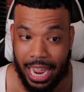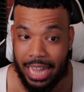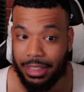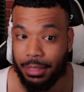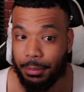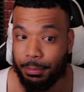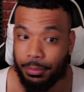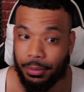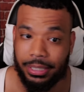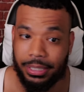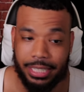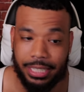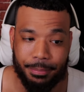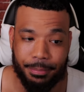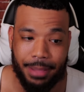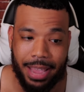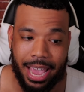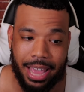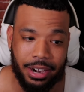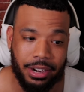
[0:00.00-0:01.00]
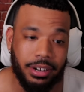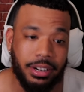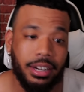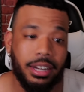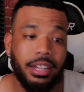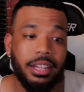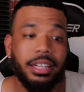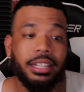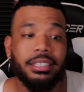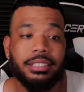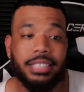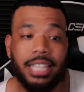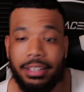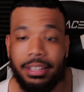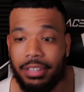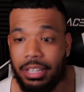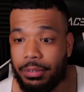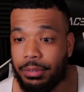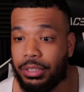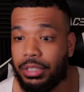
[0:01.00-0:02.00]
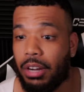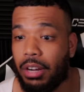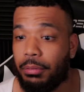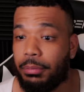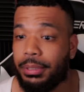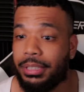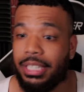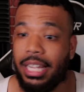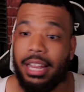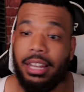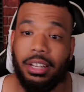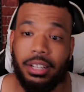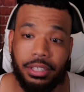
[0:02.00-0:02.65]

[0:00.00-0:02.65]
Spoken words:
got the points that matter. Same thing with Jacoby Brissett.